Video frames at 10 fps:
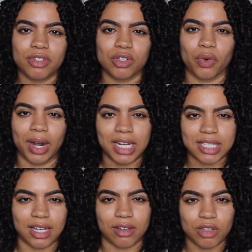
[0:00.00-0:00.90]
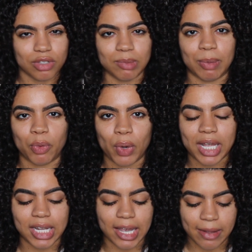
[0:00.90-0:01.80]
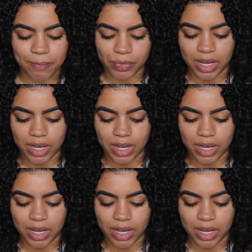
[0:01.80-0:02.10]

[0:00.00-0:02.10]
so I need to use them up quickly.